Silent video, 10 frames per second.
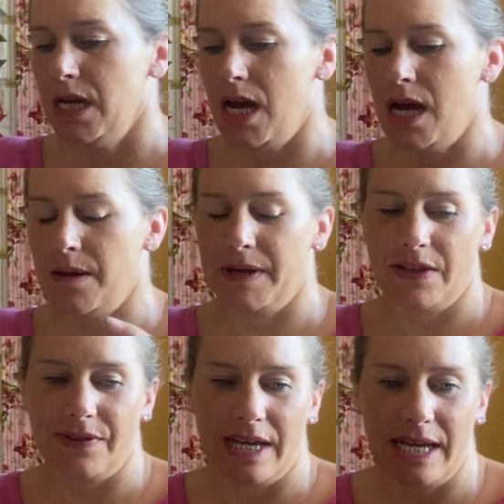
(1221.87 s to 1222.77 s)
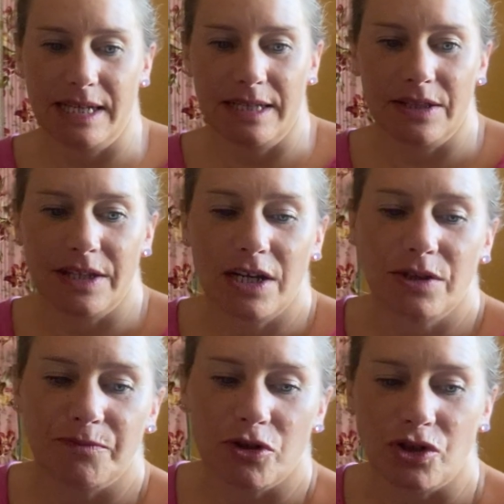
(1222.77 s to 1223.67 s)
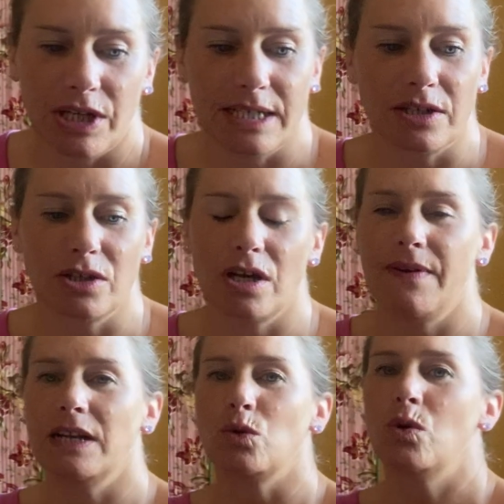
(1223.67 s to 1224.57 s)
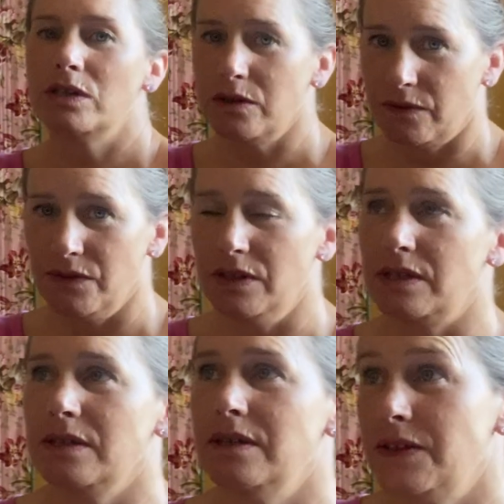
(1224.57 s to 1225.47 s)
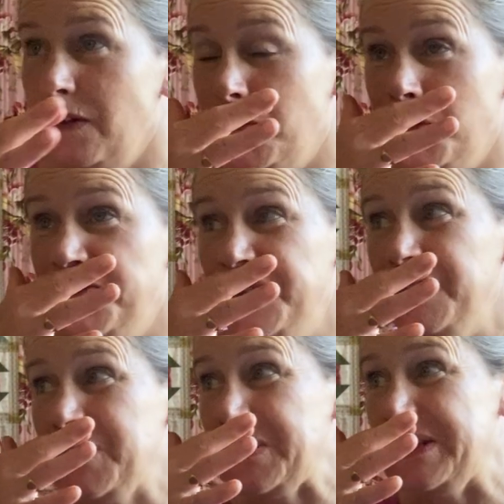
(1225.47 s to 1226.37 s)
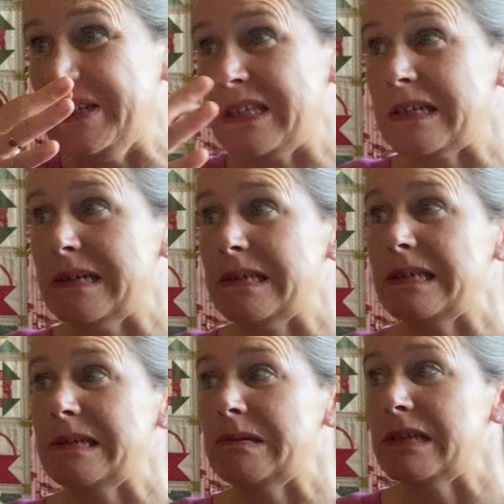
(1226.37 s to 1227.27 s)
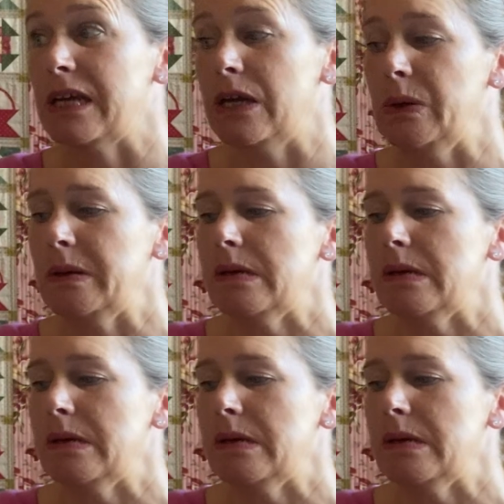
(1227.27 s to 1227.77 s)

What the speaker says: And then the other projects, because I've had quite a lot of new starts, I've got a few more new starts still to go.